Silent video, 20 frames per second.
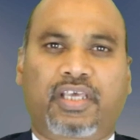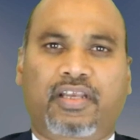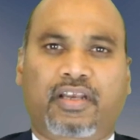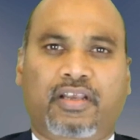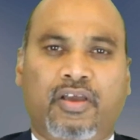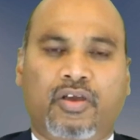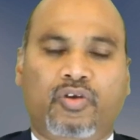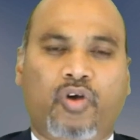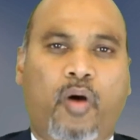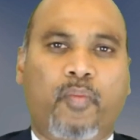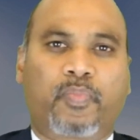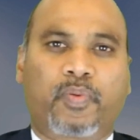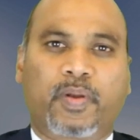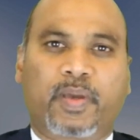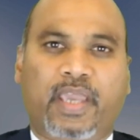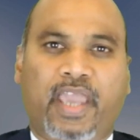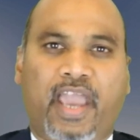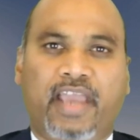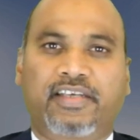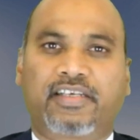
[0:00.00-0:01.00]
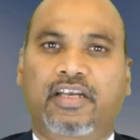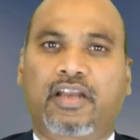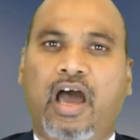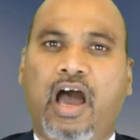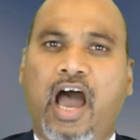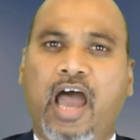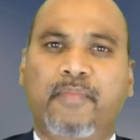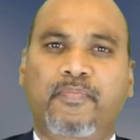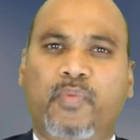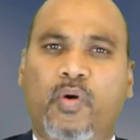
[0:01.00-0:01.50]
a complicated
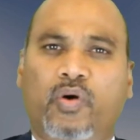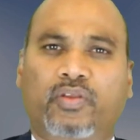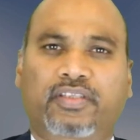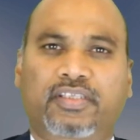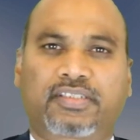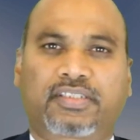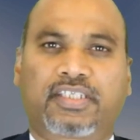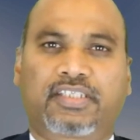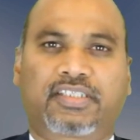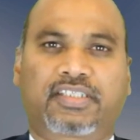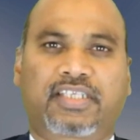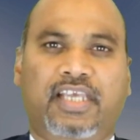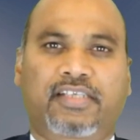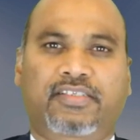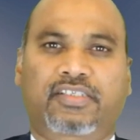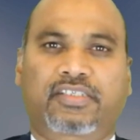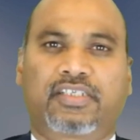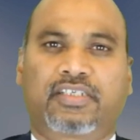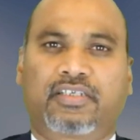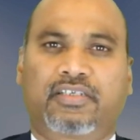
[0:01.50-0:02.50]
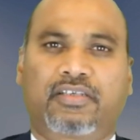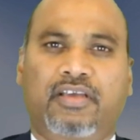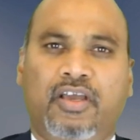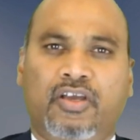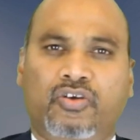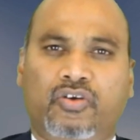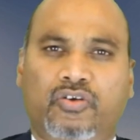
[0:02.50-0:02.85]
hypothesis testing,